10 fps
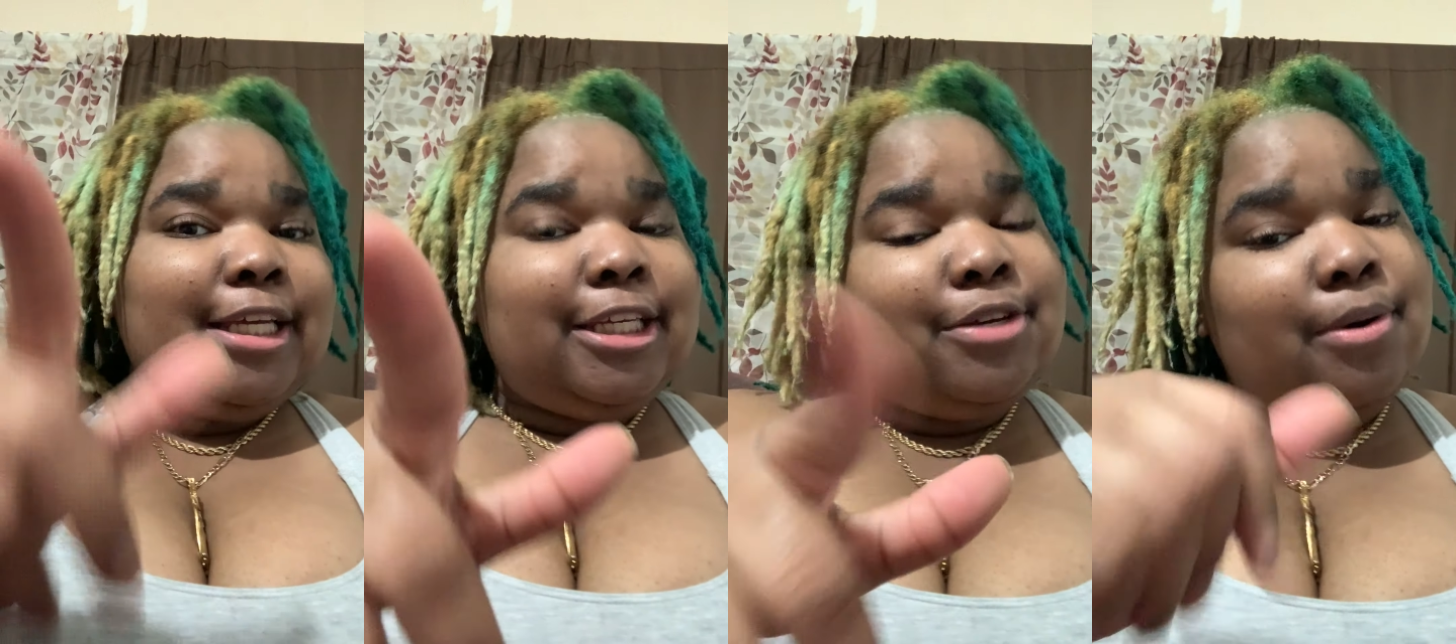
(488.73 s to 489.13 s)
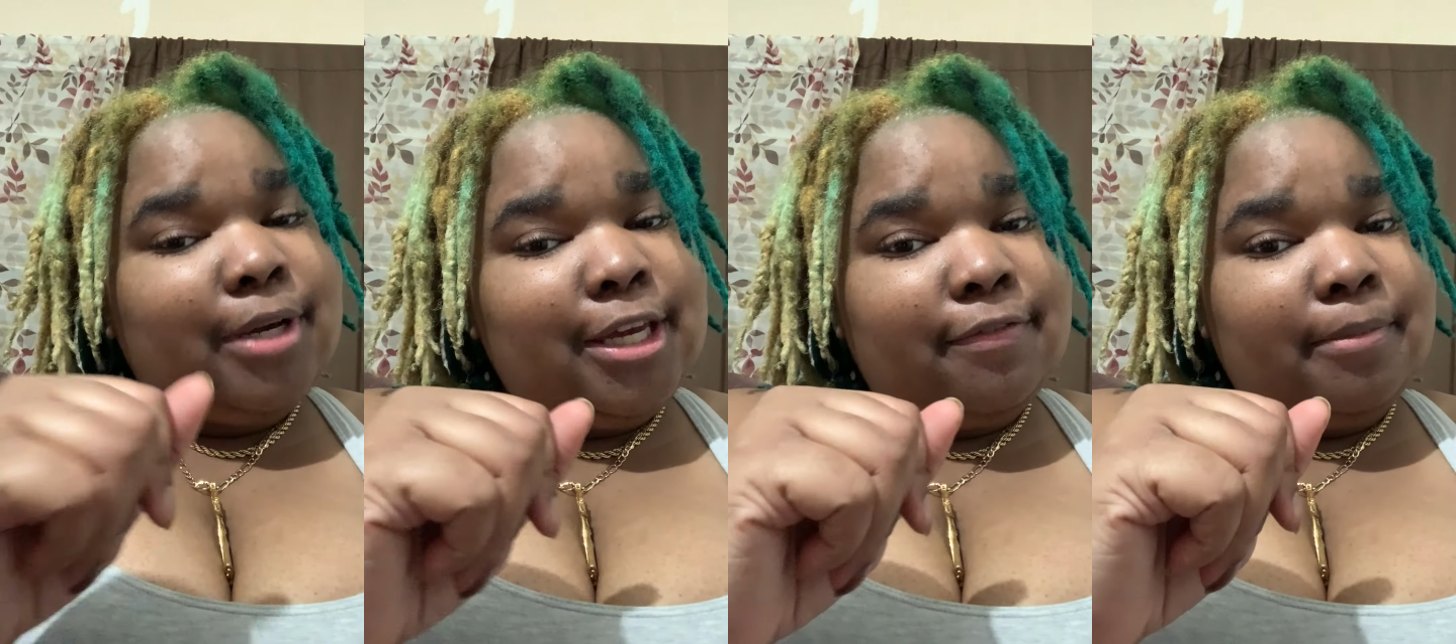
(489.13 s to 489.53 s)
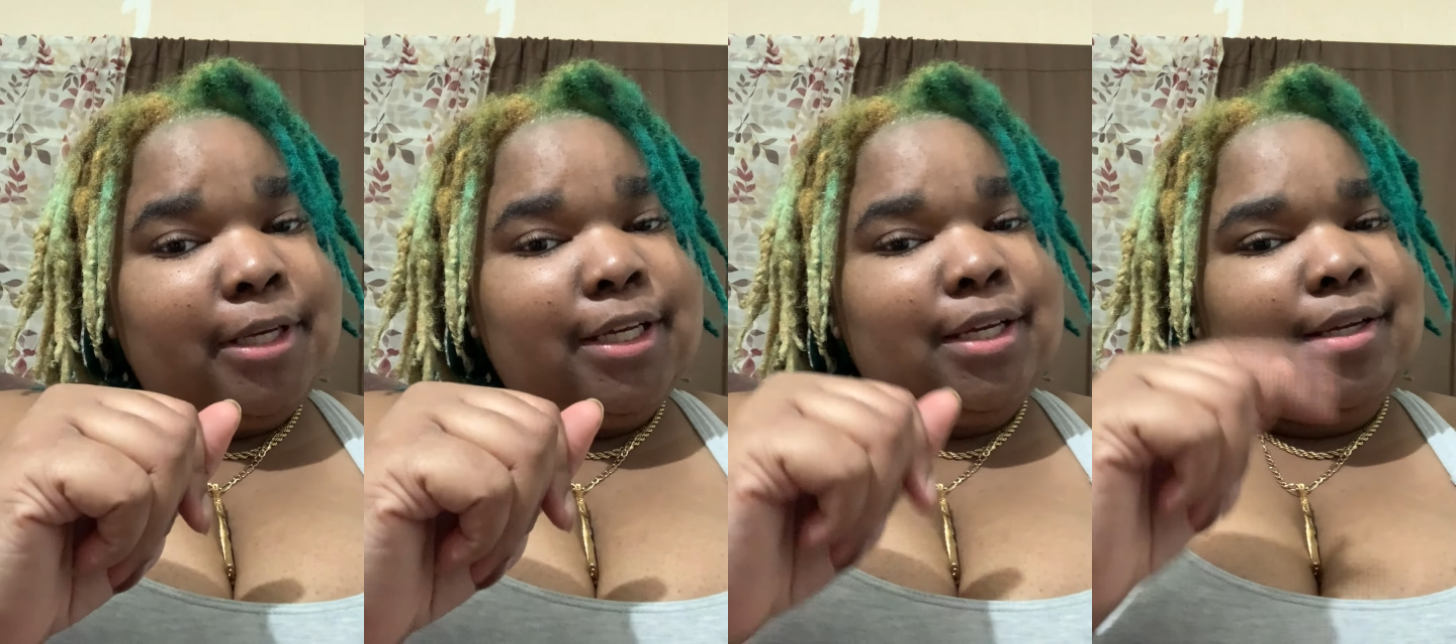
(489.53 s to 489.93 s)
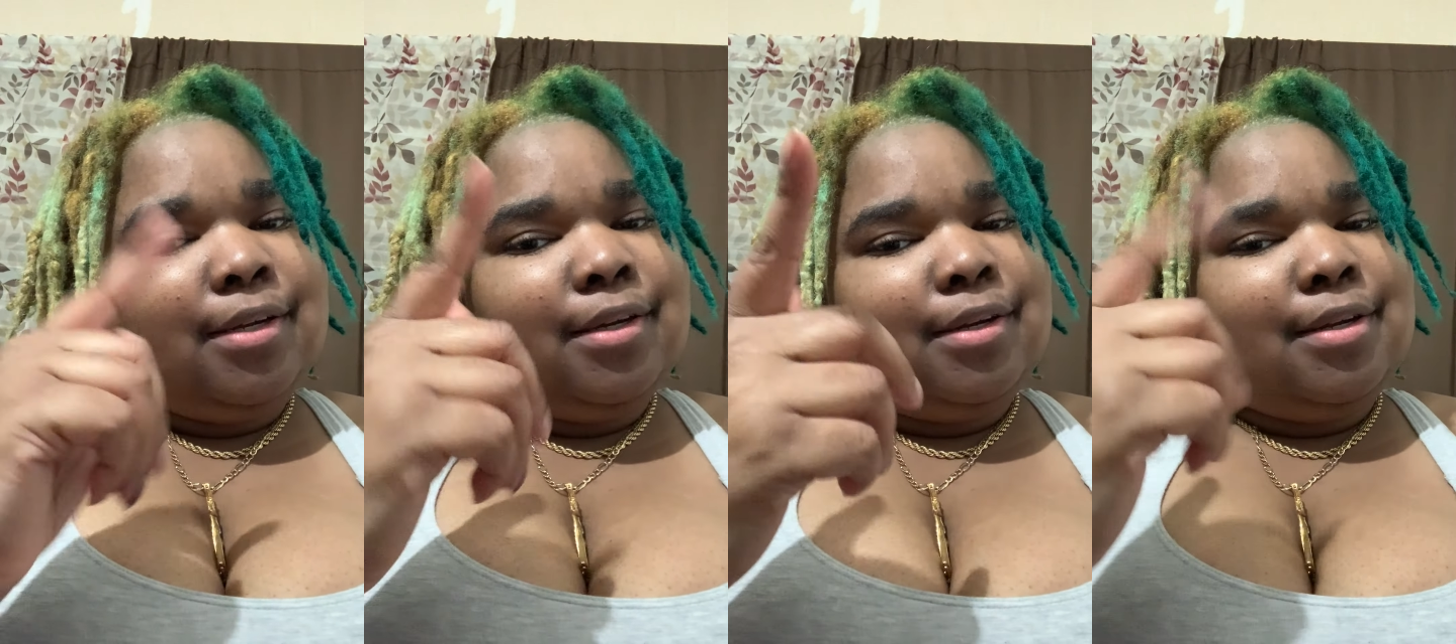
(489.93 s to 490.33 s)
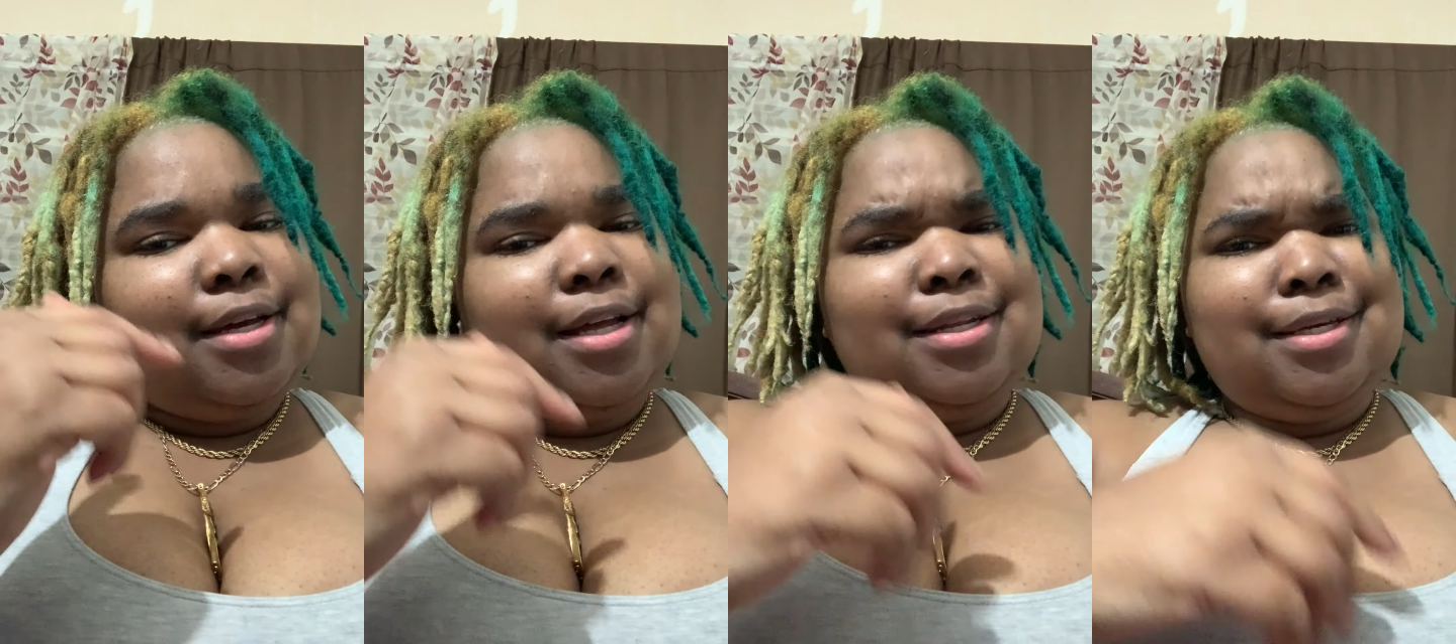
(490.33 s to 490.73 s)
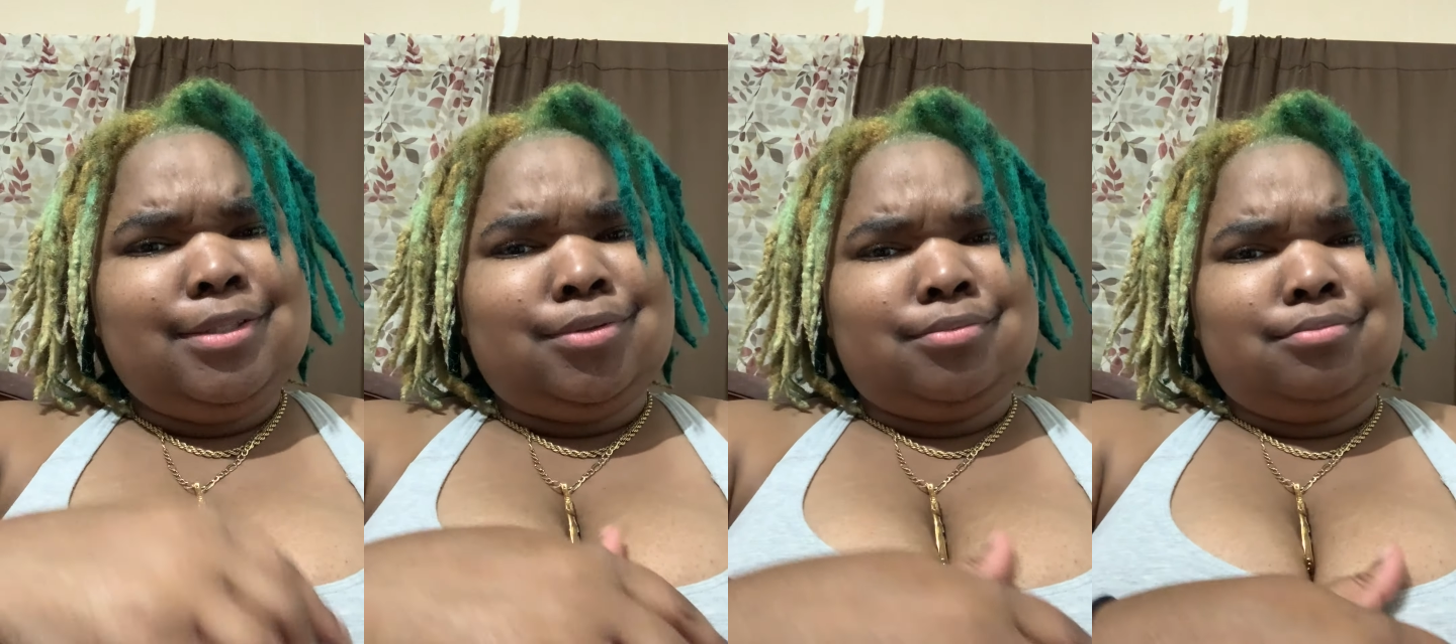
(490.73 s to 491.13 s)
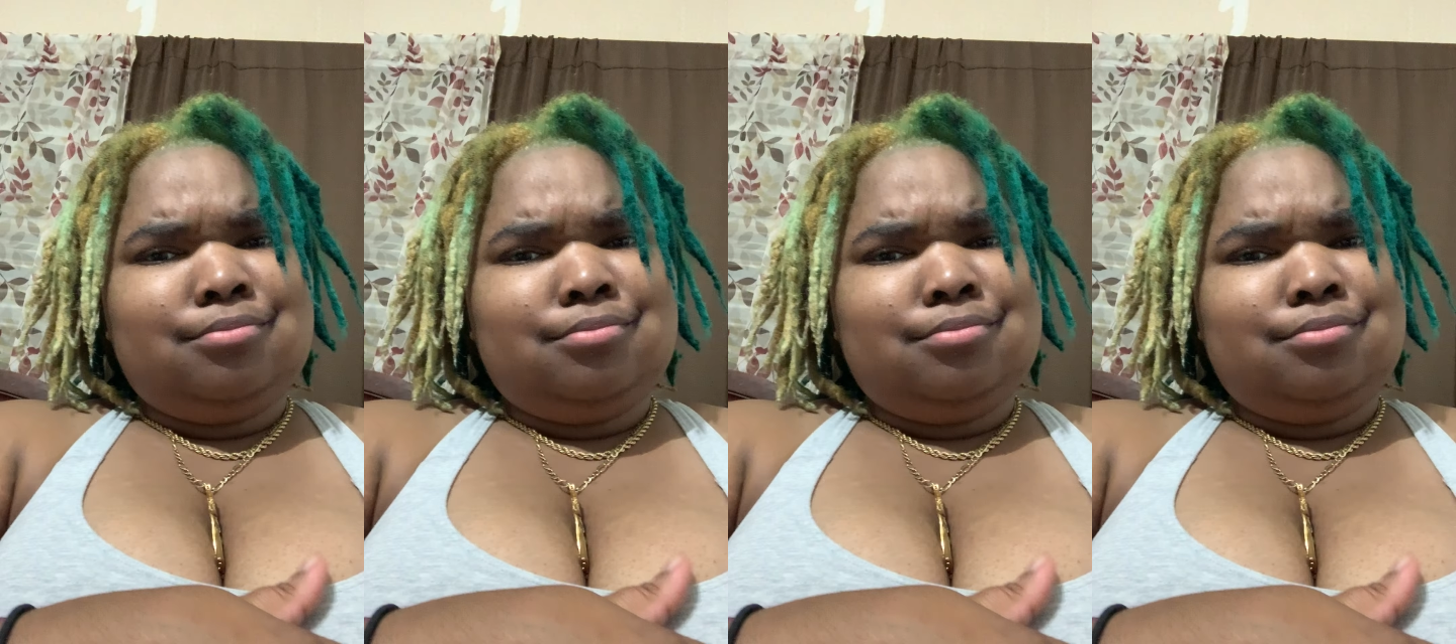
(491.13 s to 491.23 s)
you going to hear from me. I love you.